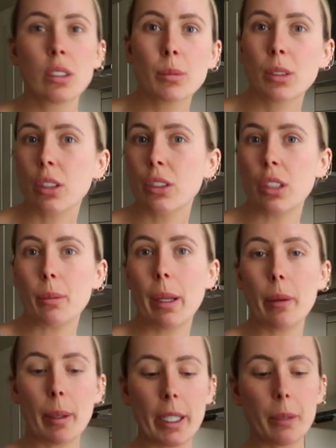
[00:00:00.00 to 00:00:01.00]
I'm so sorry
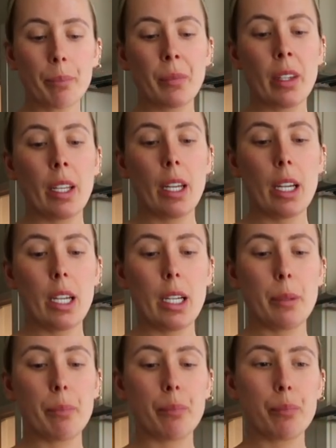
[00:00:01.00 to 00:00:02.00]
about in.
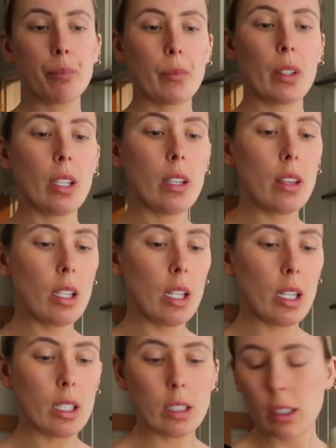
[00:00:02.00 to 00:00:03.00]
Um, and
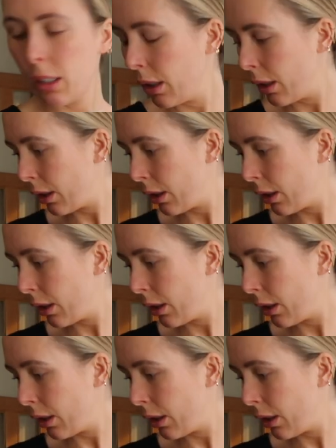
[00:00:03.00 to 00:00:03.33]
then